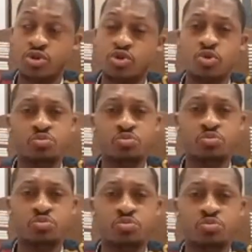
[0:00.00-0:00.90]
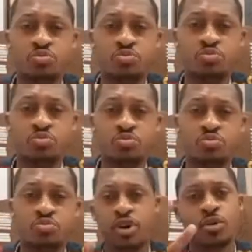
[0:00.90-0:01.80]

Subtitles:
Do you prioritize student hunger?